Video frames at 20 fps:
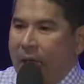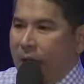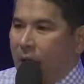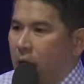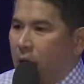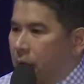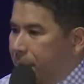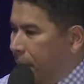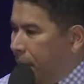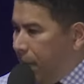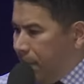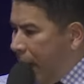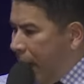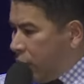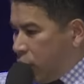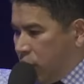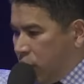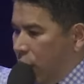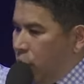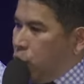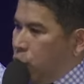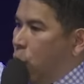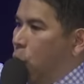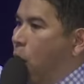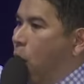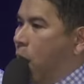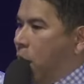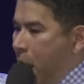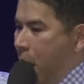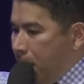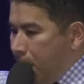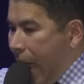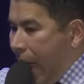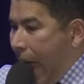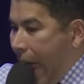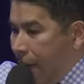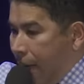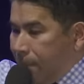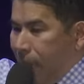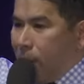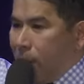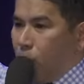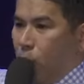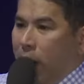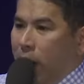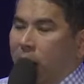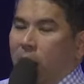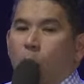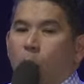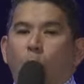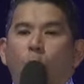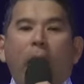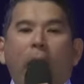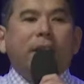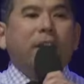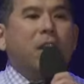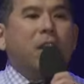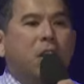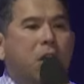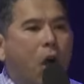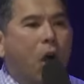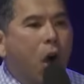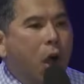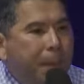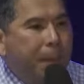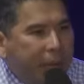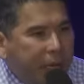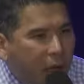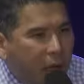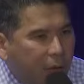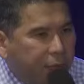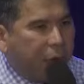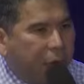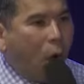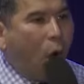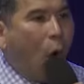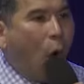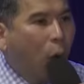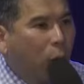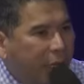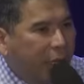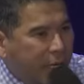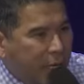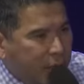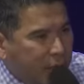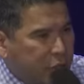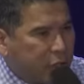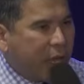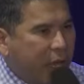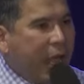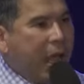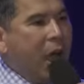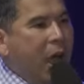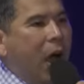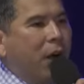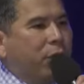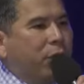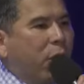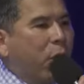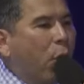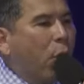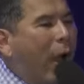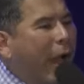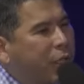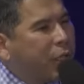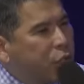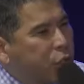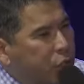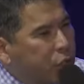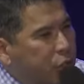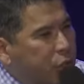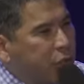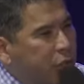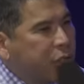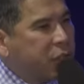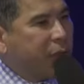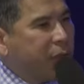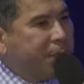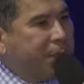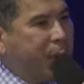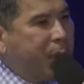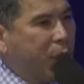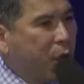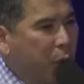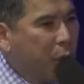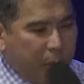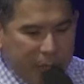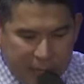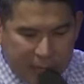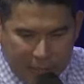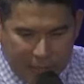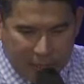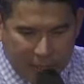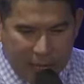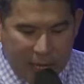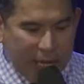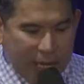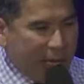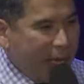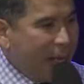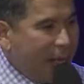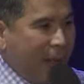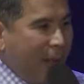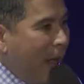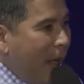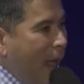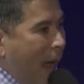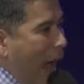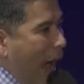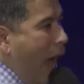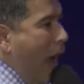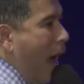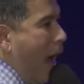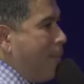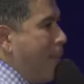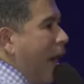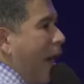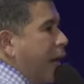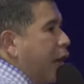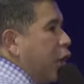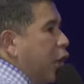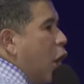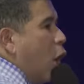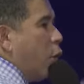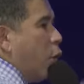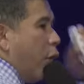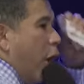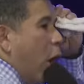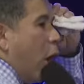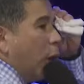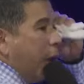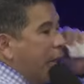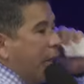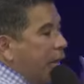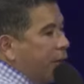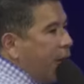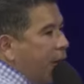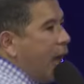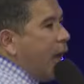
on a minute, my sins are white. I'm, I'm wearing a white garment of holiness, of righteousness, of purity. I'm not going to go rolling in the